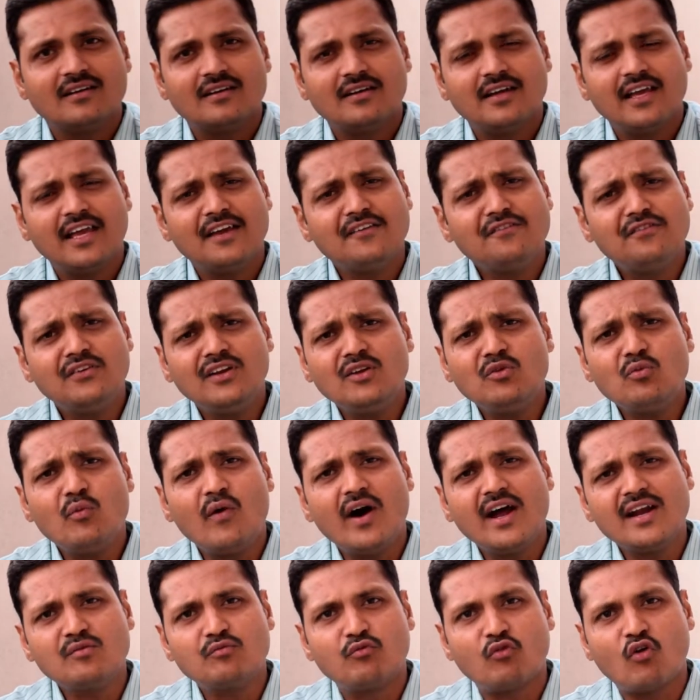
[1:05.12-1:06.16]

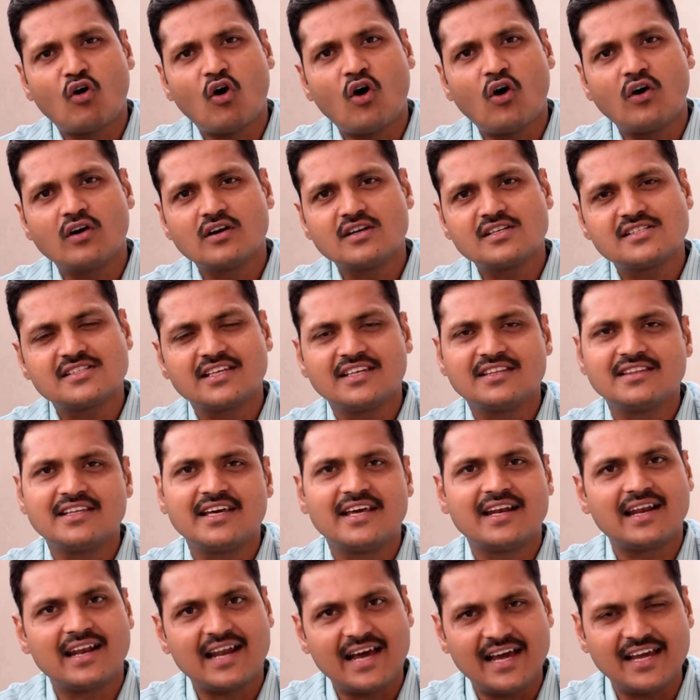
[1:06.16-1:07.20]
everyone wants in their
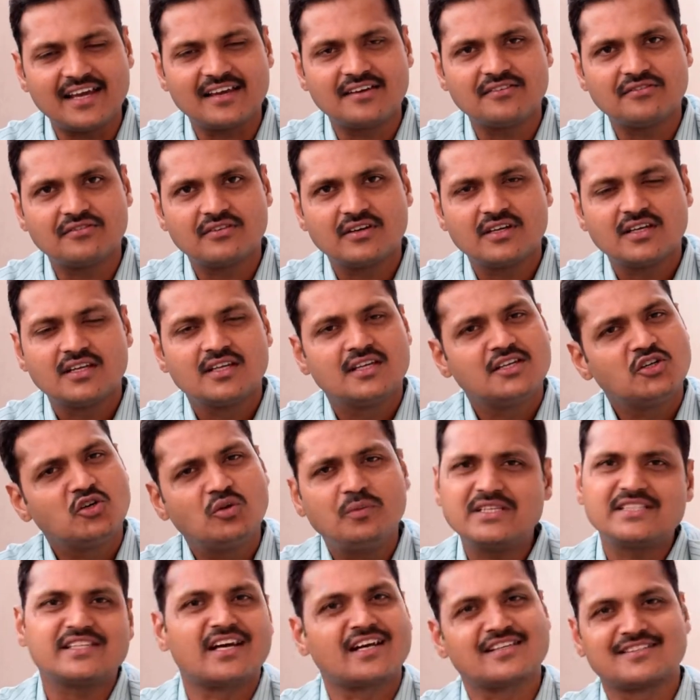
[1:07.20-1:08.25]
life to be
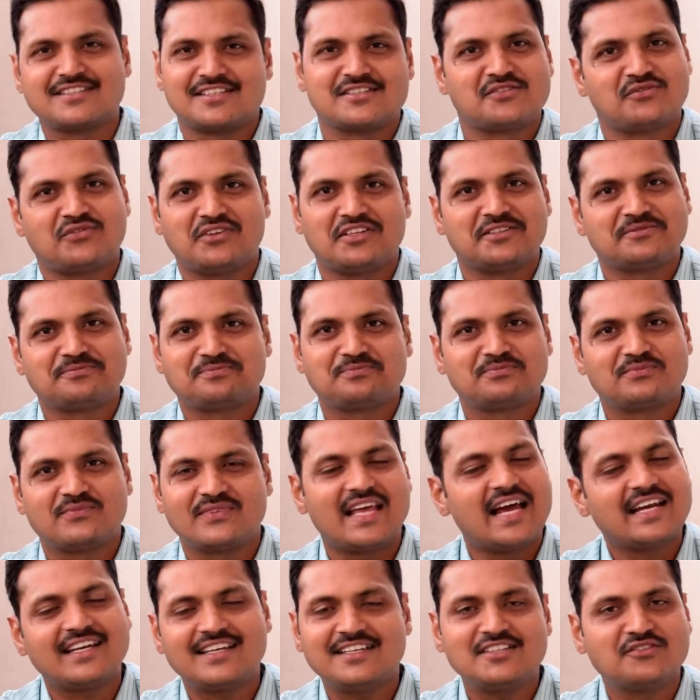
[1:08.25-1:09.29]
successful,
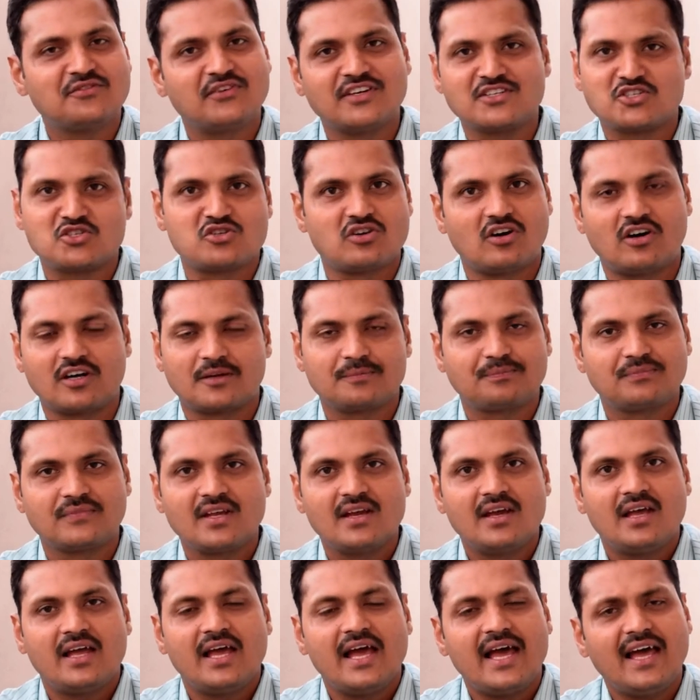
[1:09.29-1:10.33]
that is for sure.
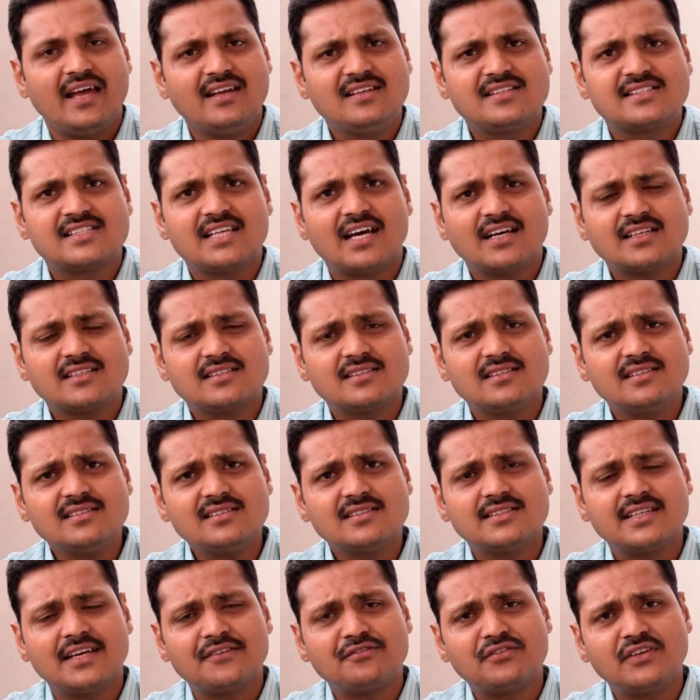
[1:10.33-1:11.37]
And success
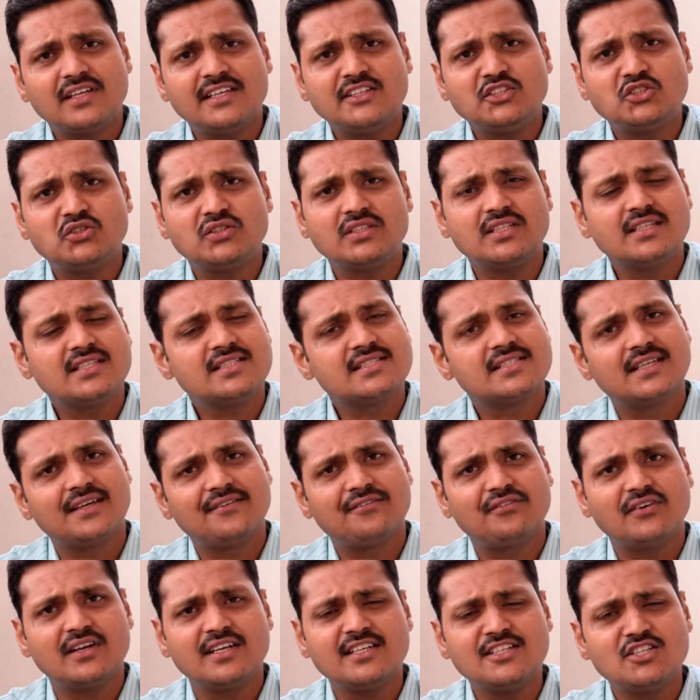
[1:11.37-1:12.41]
definition is
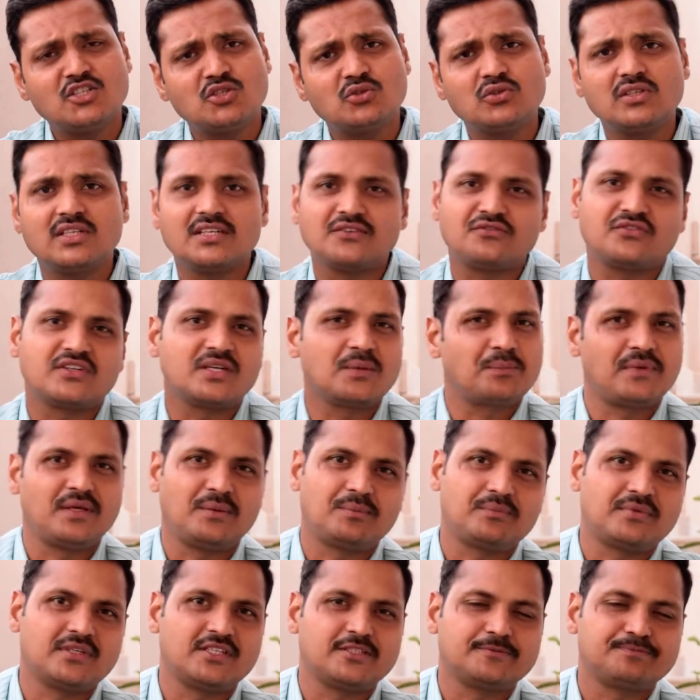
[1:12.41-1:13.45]
different to different
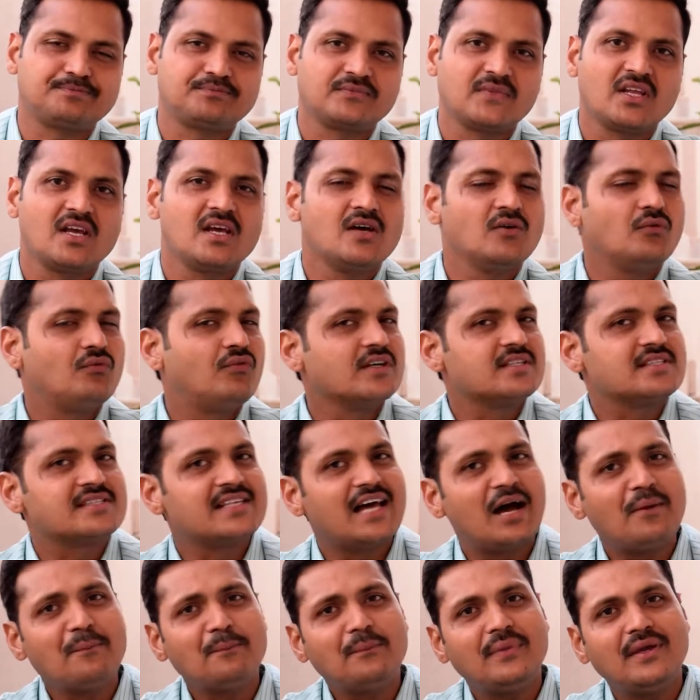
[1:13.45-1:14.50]
people. For
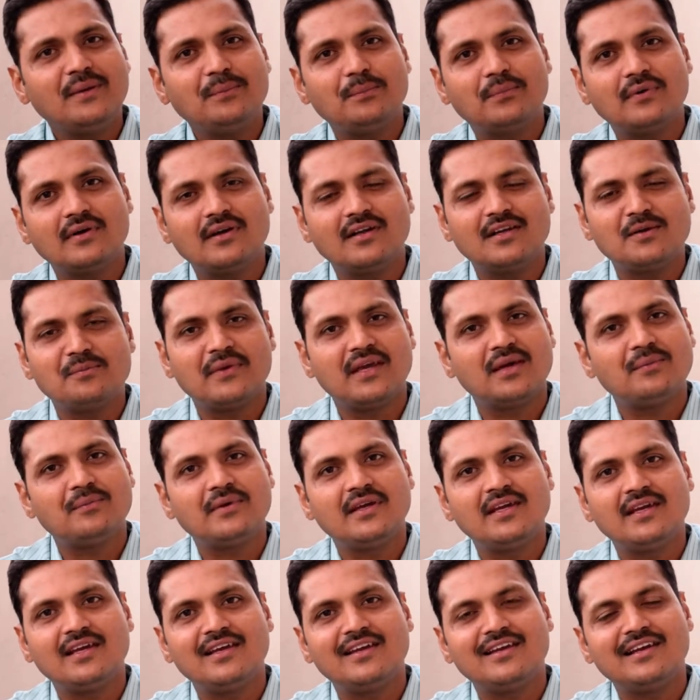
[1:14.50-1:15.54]
some people,
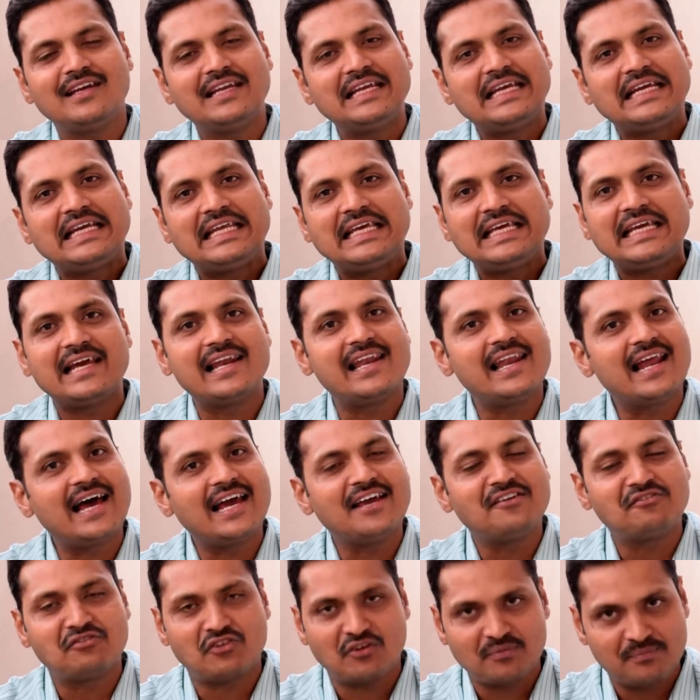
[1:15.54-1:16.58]
maybe leading a
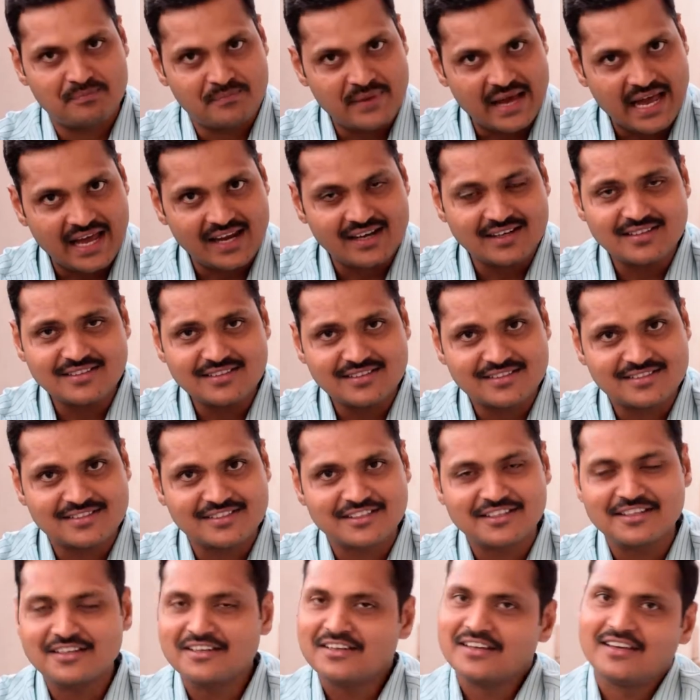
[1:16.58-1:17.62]
life of balance
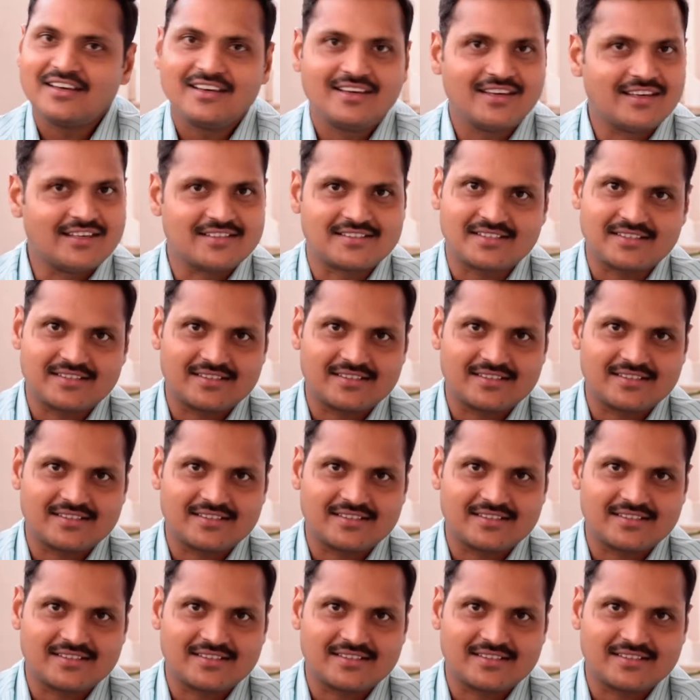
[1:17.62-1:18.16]
is